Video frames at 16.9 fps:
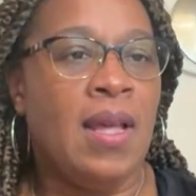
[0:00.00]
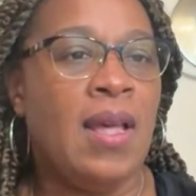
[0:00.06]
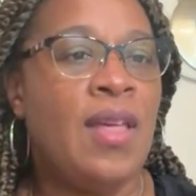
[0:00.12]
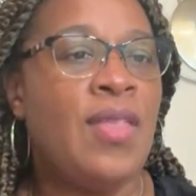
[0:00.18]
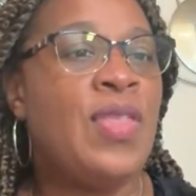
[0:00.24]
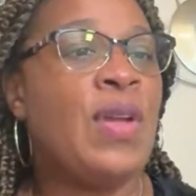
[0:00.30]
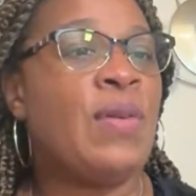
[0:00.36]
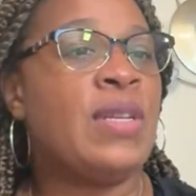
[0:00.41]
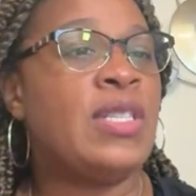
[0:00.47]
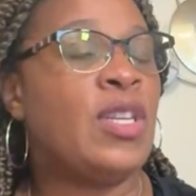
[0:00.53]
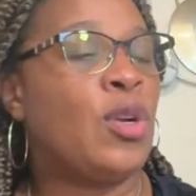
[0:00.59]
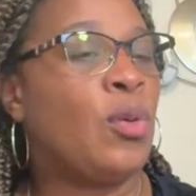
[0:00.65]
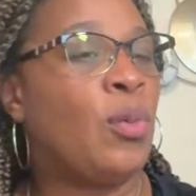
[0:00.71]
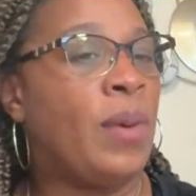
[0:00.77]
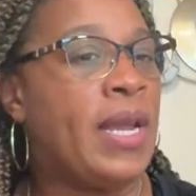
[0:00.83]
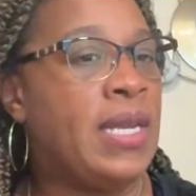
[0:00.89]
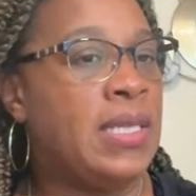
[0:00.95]
There is a
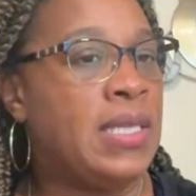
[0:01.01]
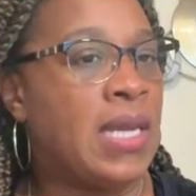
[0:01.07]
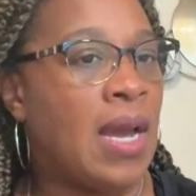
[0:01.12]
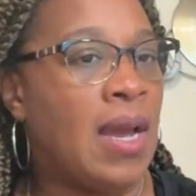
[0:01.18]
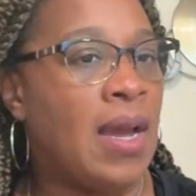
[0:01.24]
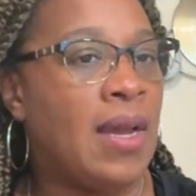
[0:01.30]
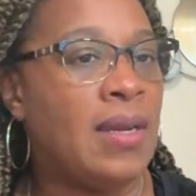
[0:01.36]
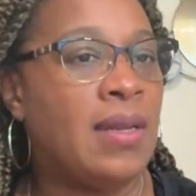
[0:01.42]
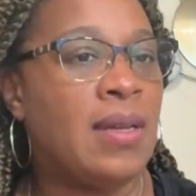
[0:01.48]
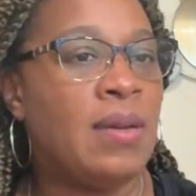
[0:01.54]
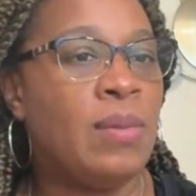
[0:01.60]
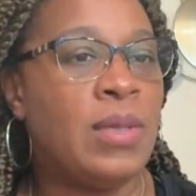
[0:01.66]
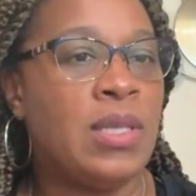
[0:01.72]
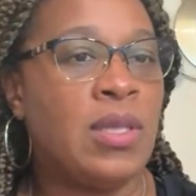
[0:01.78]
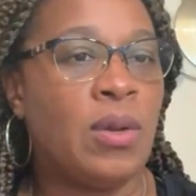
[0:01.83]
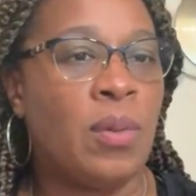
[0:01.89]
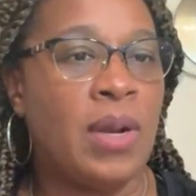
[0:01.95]
green dot. What's
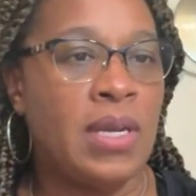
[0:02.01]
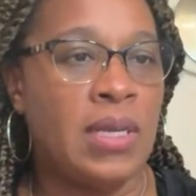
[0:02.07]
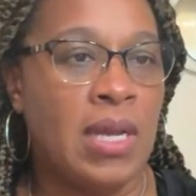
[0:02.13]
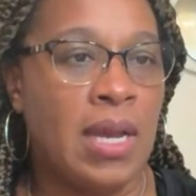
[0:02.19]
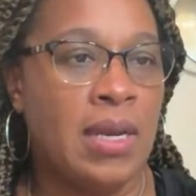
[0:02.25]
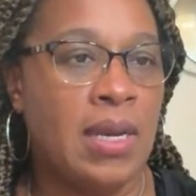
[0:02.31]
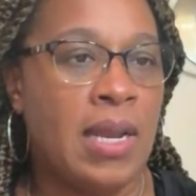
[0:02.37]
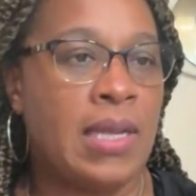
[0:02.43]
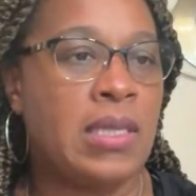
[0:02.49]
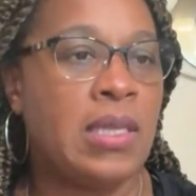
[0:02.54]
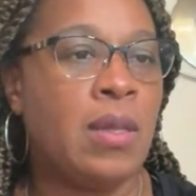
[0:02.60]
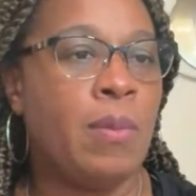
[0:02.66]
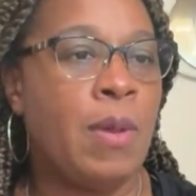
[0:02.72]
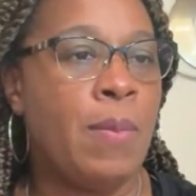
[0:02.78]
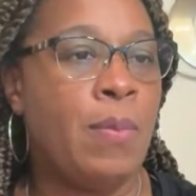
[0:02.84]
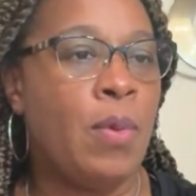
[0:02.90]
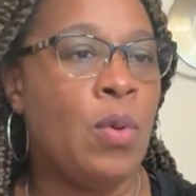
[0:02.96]
the green dot? Next to the
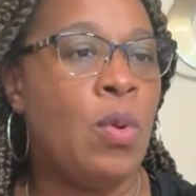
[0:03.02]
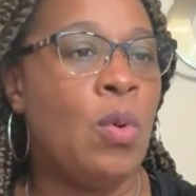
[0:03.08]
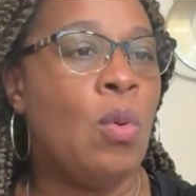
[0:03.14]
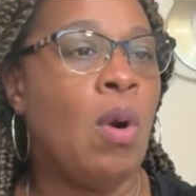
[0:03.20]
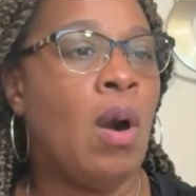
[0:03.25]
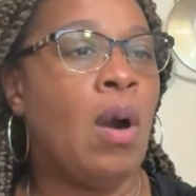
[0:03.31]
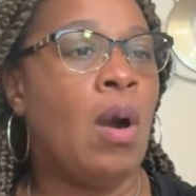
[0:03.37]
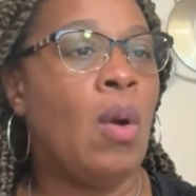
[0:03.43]
people who are